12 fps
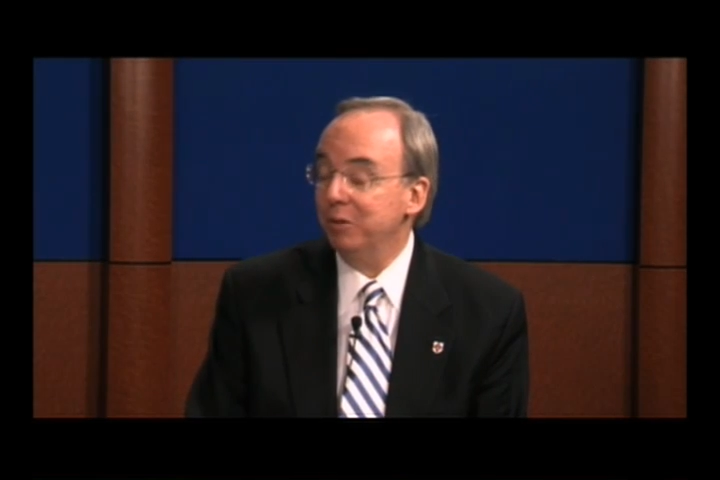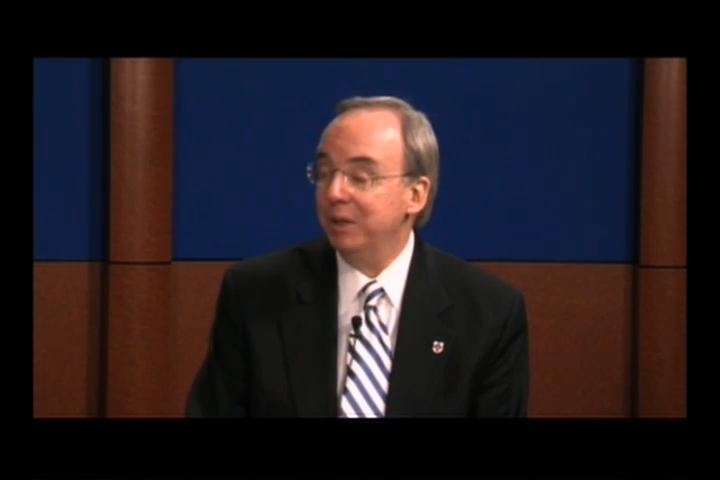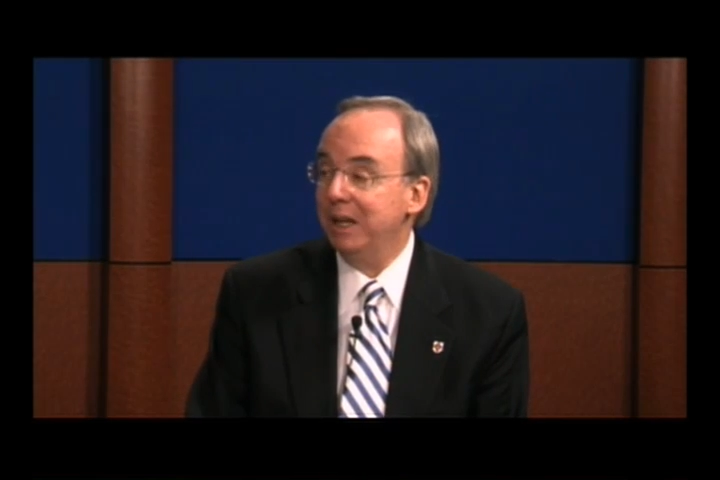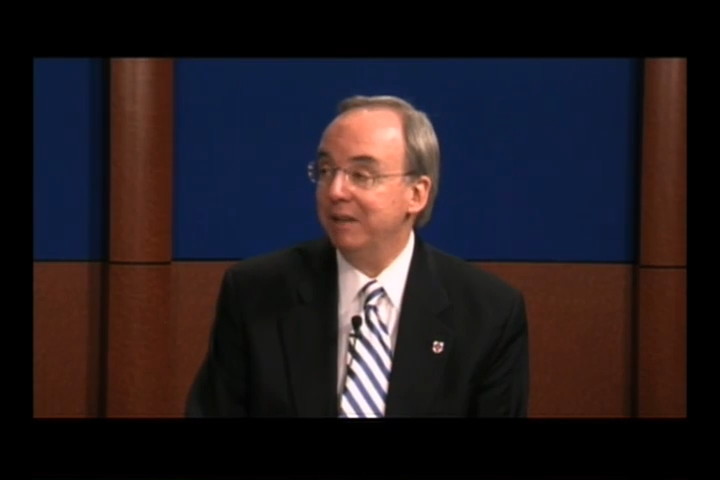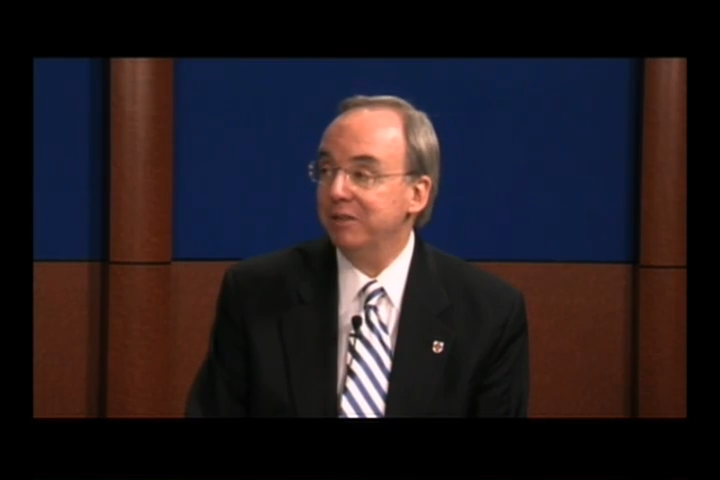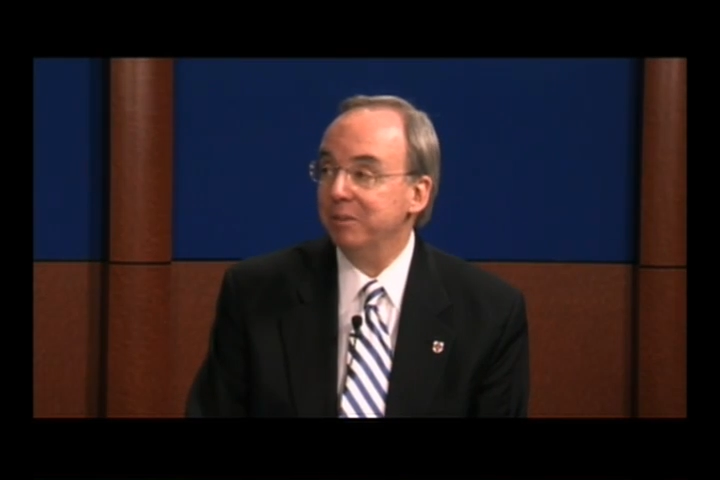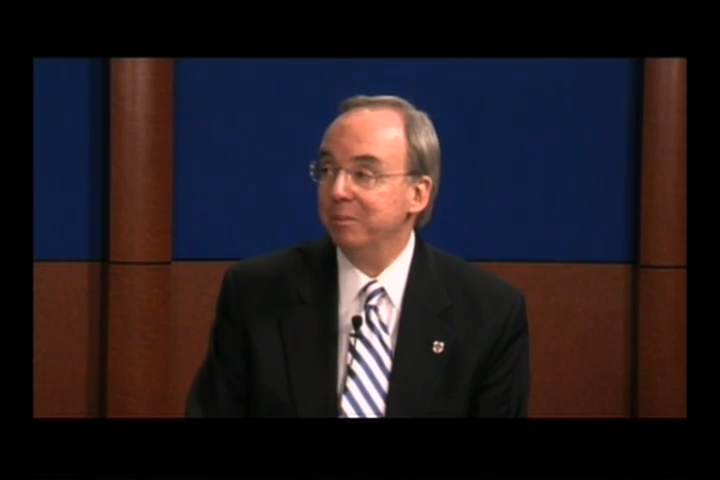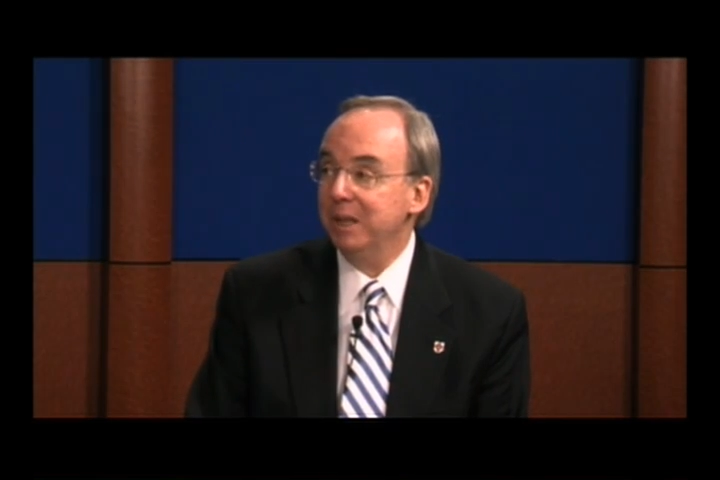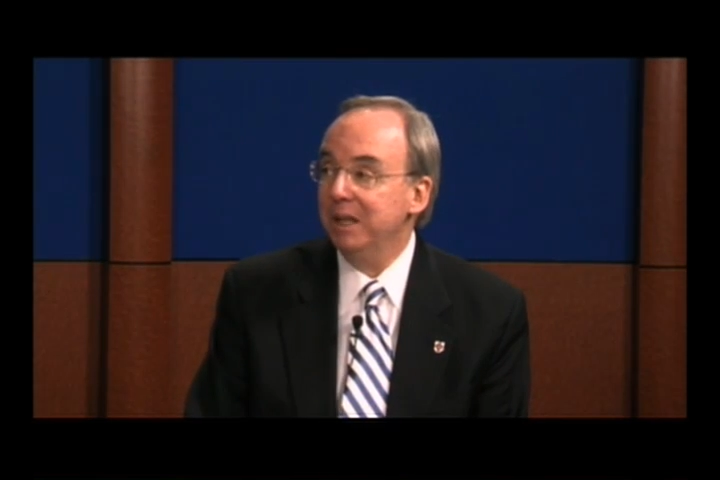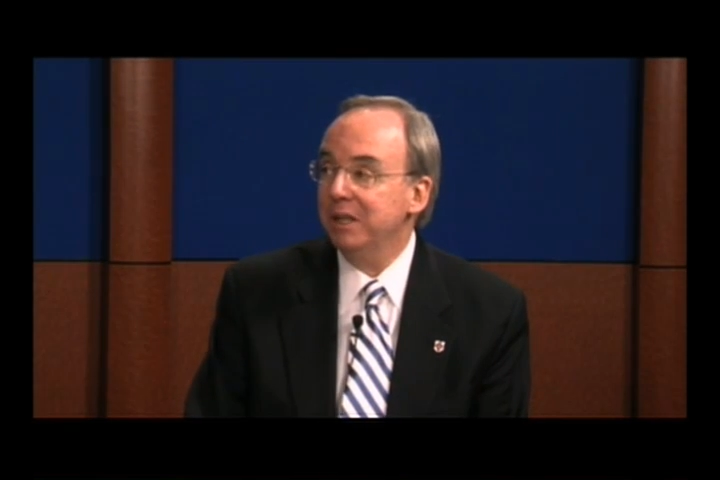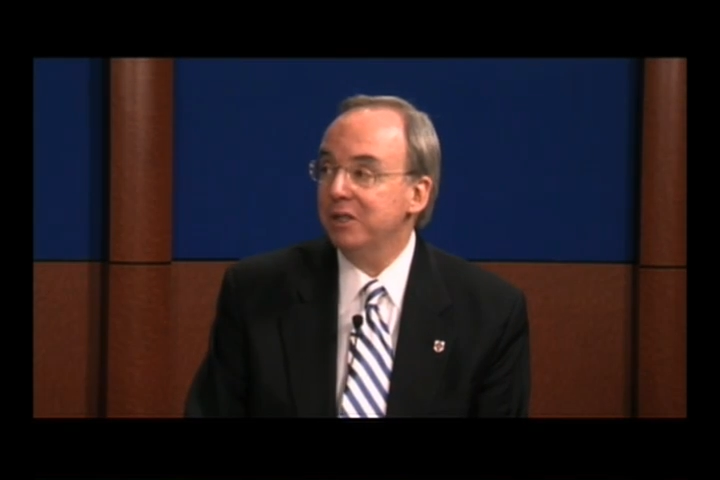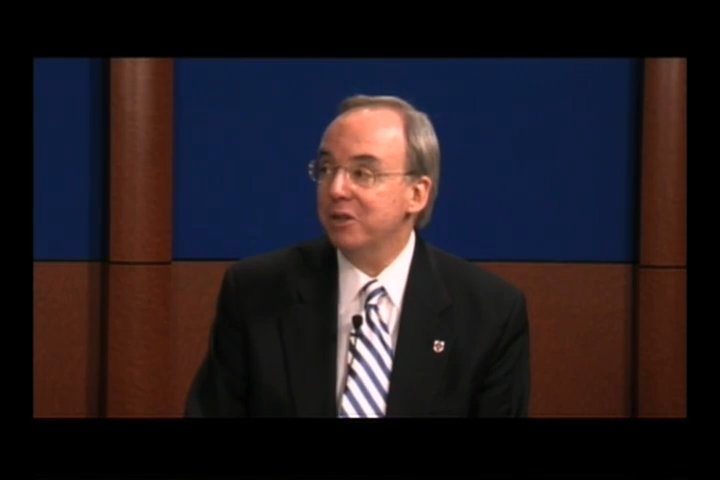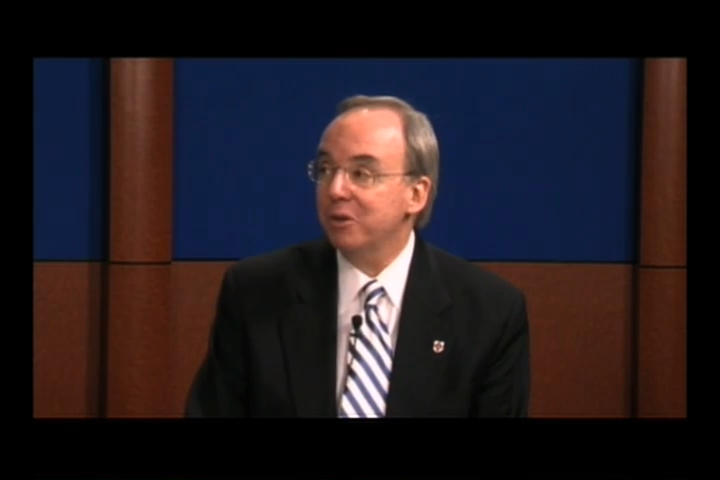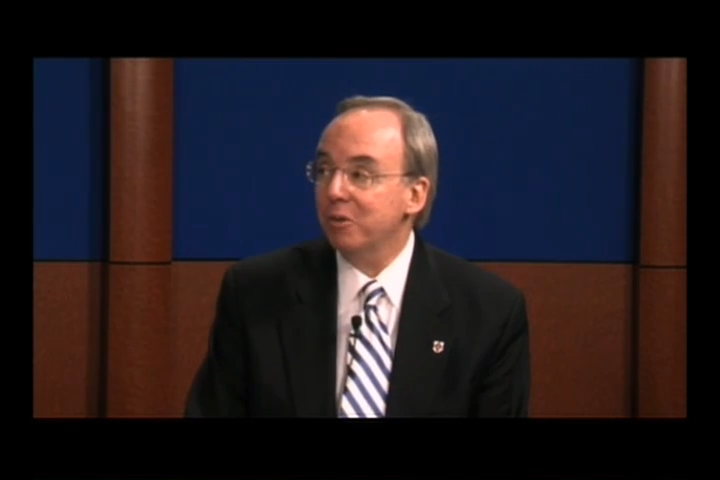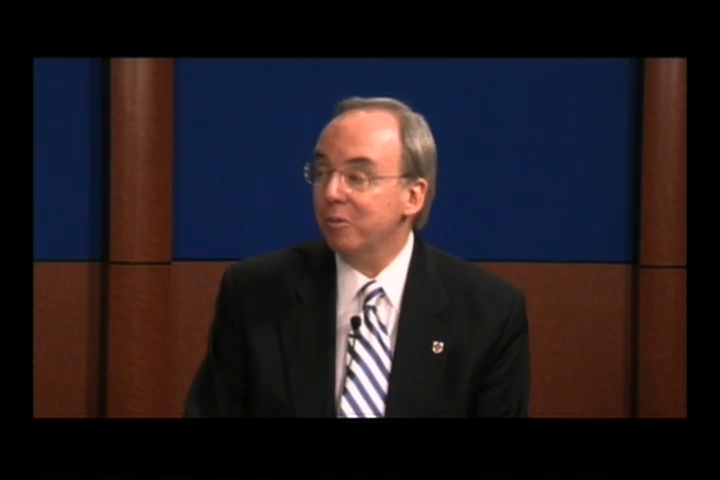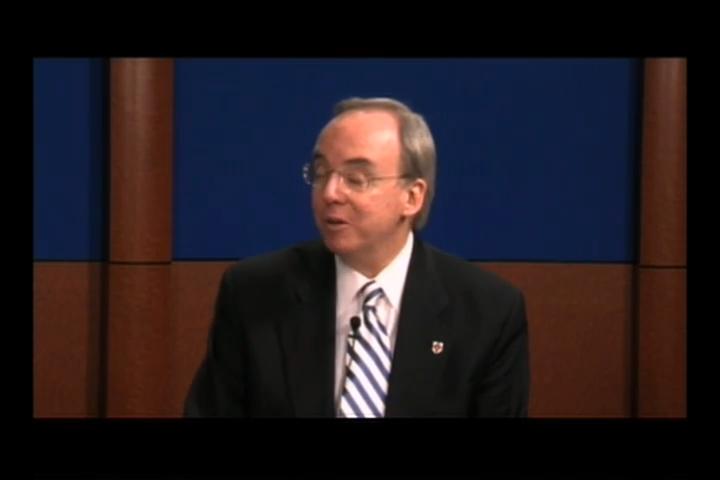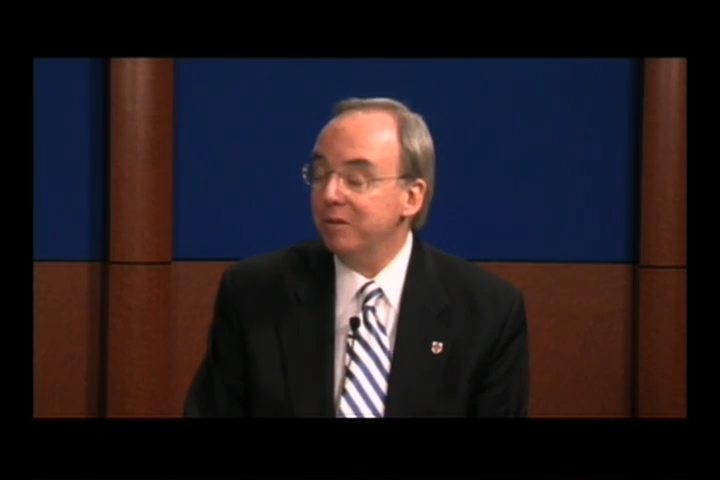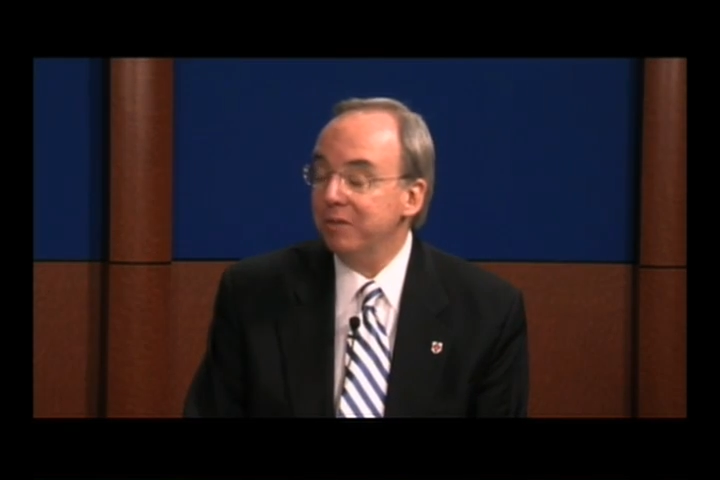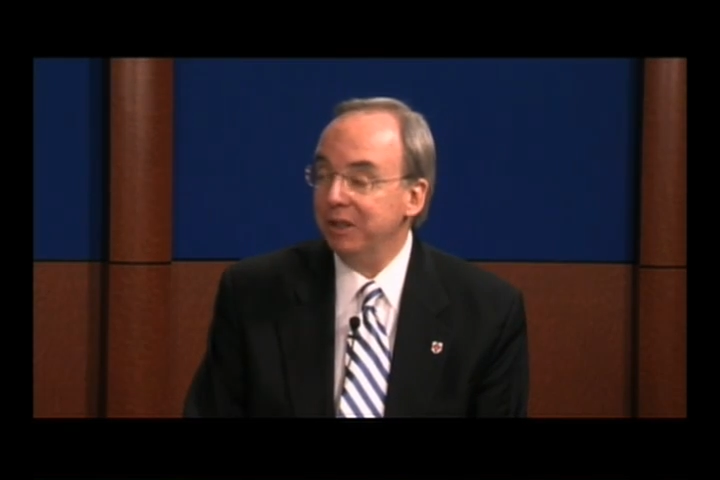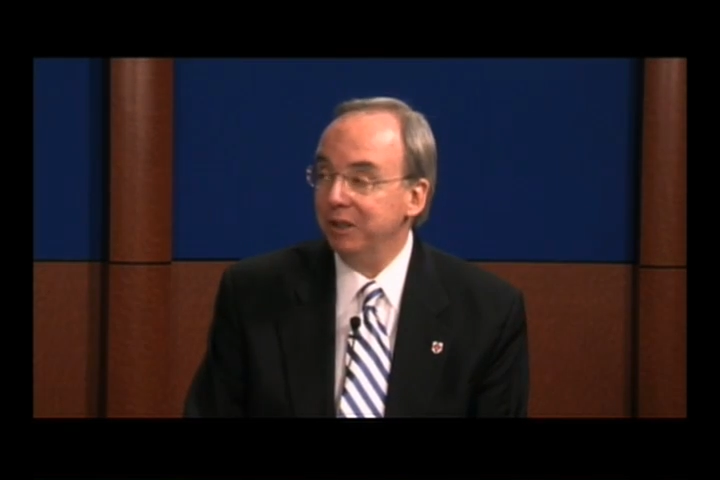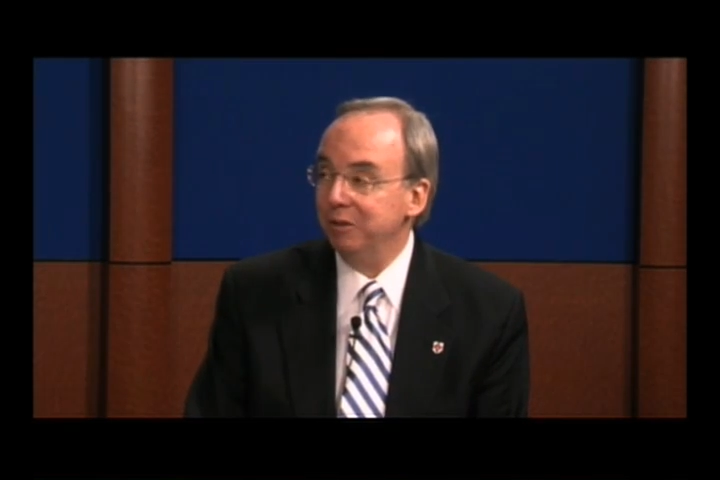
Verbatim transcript: We have some terrific